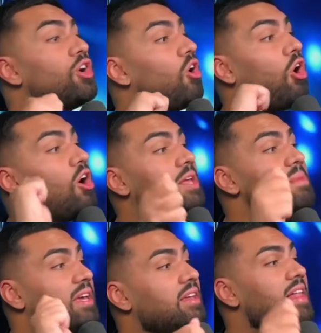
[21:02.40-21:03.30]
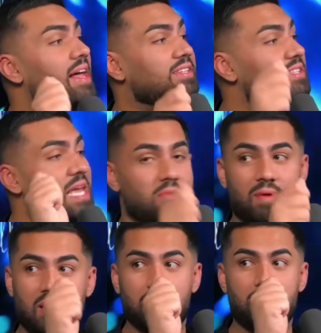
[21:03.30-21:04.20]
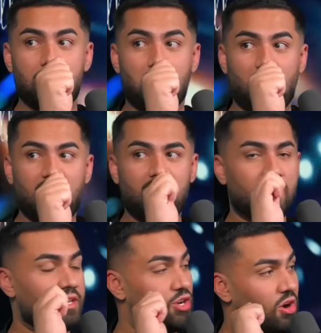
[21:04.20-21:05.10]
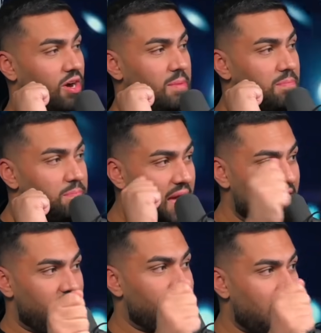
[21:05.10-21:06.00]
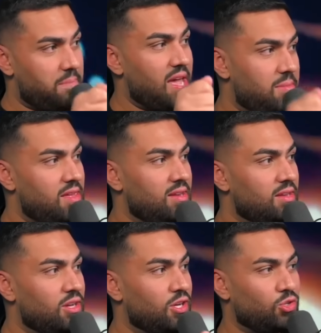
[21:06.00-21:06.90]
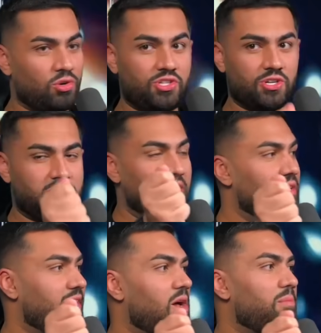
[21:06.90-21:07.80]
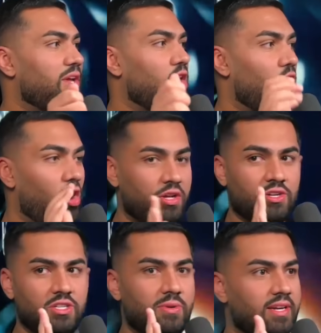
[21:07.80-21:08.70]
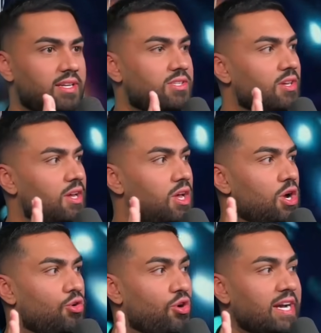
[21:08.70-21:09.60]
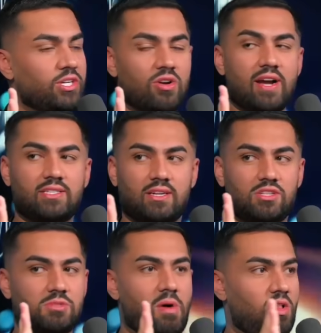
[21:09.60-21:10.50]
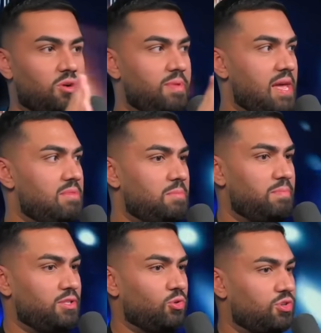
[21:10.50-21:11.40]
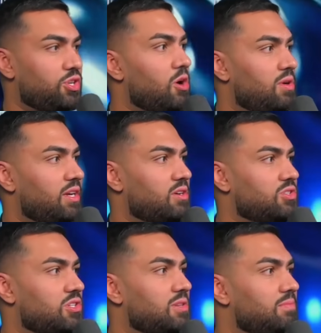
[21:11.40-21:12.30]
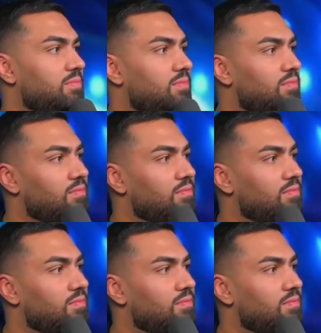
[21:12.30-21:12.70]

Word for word: you're already making that same amount of money. You're already paying that payment right. towards your utility company. All you're doing is right. redirecting a smaller payment, mm-hmm. but towards owning your system. Okay.